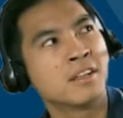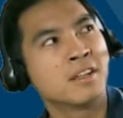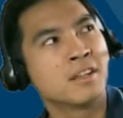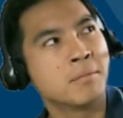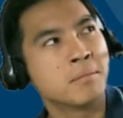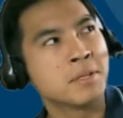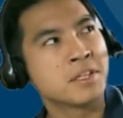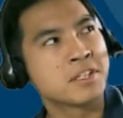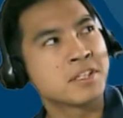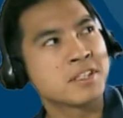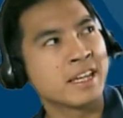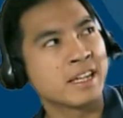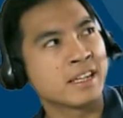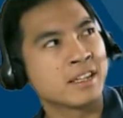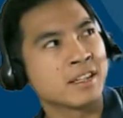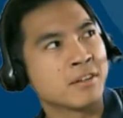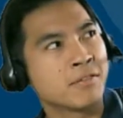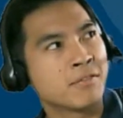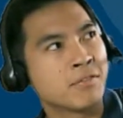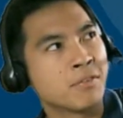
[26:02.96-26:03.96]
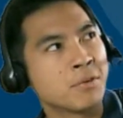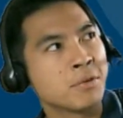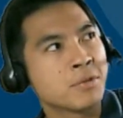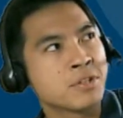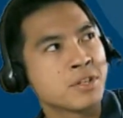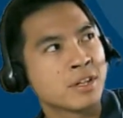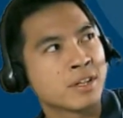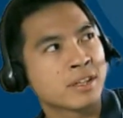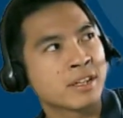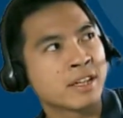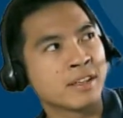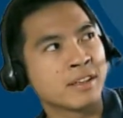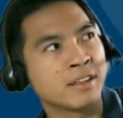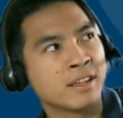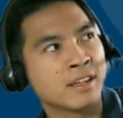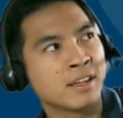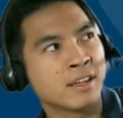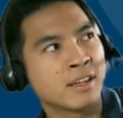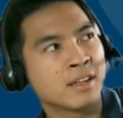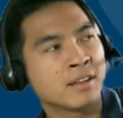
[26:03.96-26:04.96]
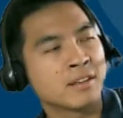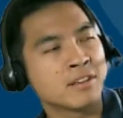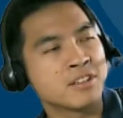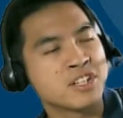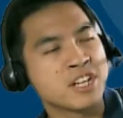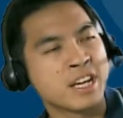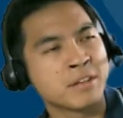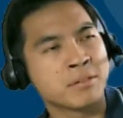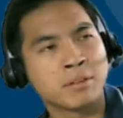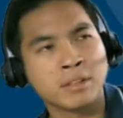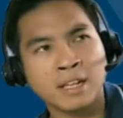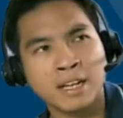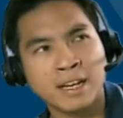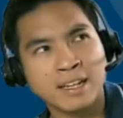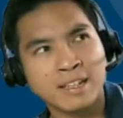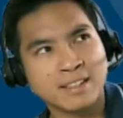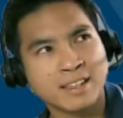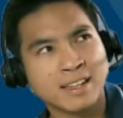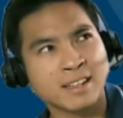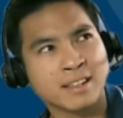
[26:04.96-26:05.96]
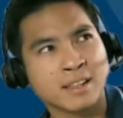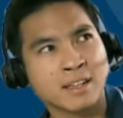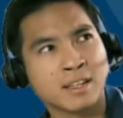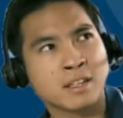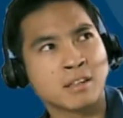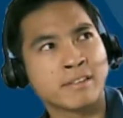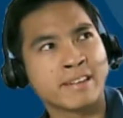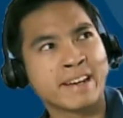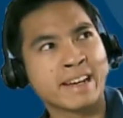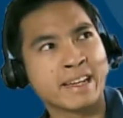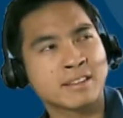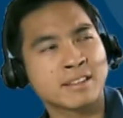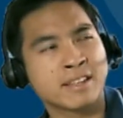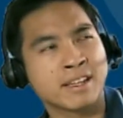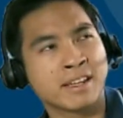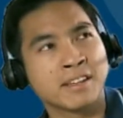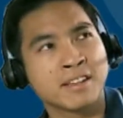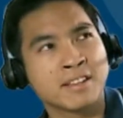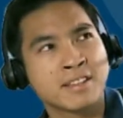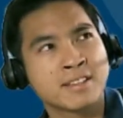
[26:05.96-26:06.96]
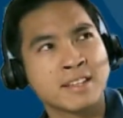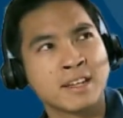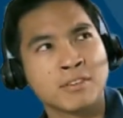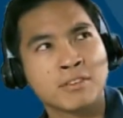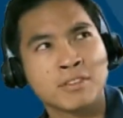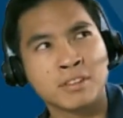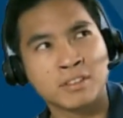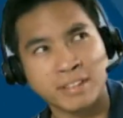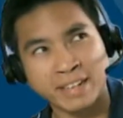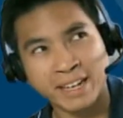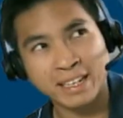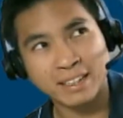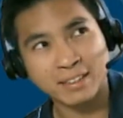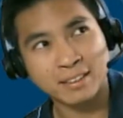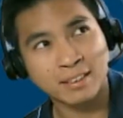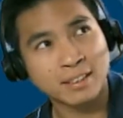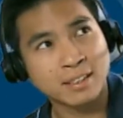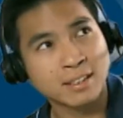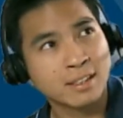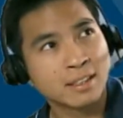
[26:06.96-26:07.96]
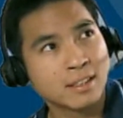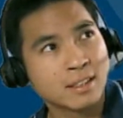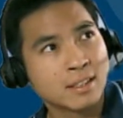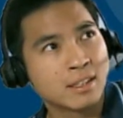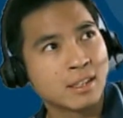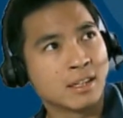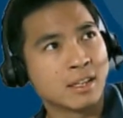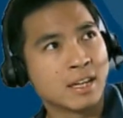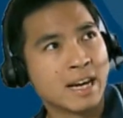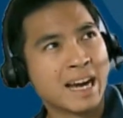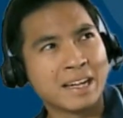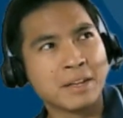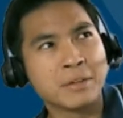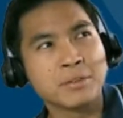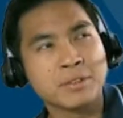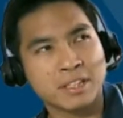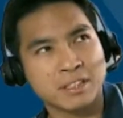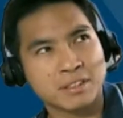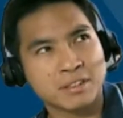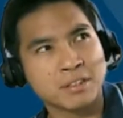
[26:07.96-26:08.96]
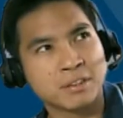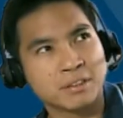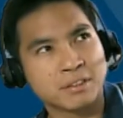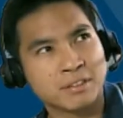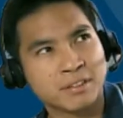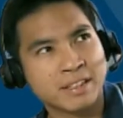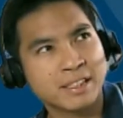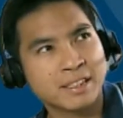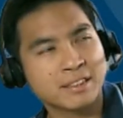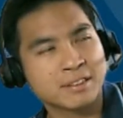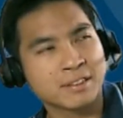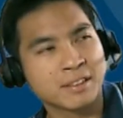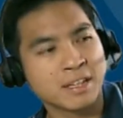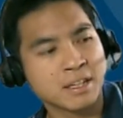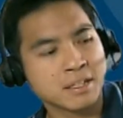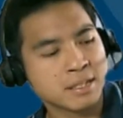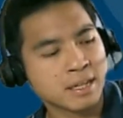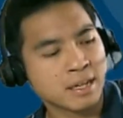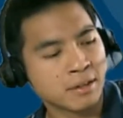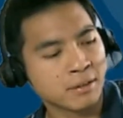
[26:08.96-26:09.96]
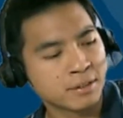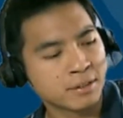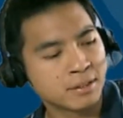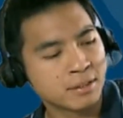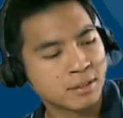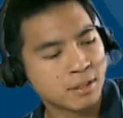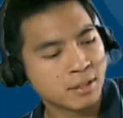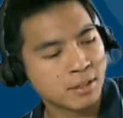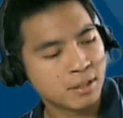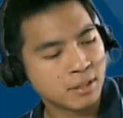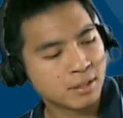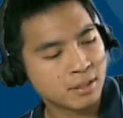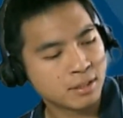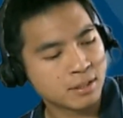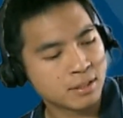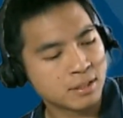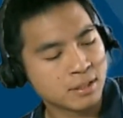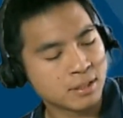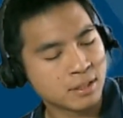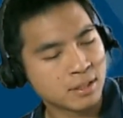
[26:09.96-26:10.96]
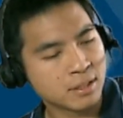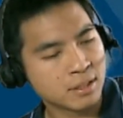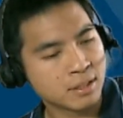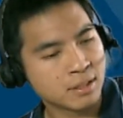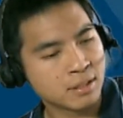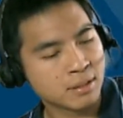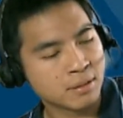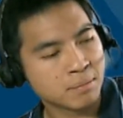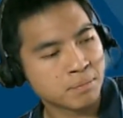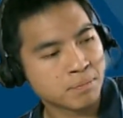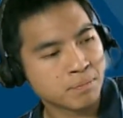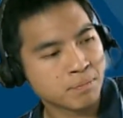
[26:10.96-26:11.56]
mistake in the future, can they generalize? Can they correct? Can they self-correct? I don't think so, right? So that's how the